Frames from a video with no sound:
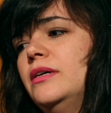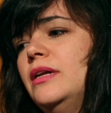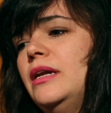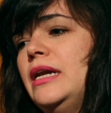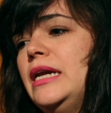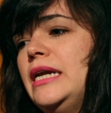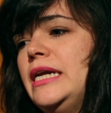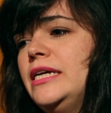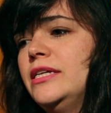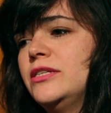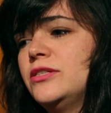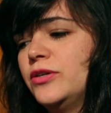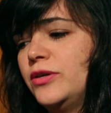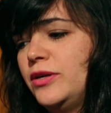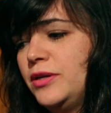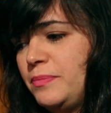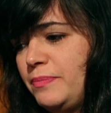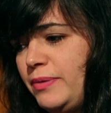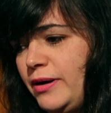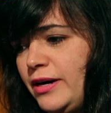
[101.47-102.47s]

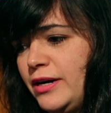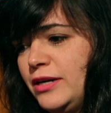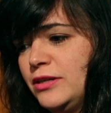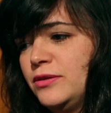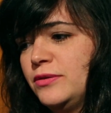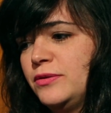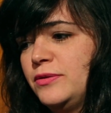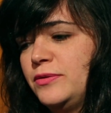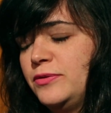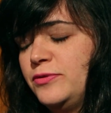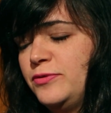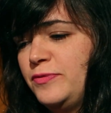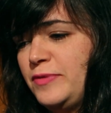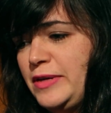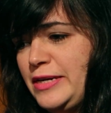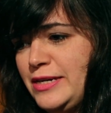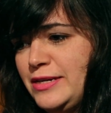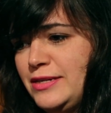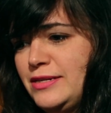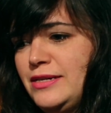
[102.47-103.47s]
literary part of
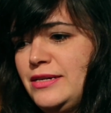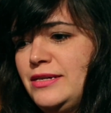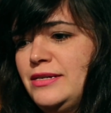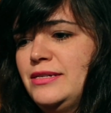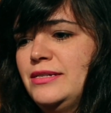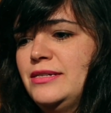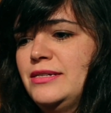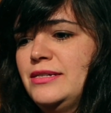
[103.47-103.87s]
being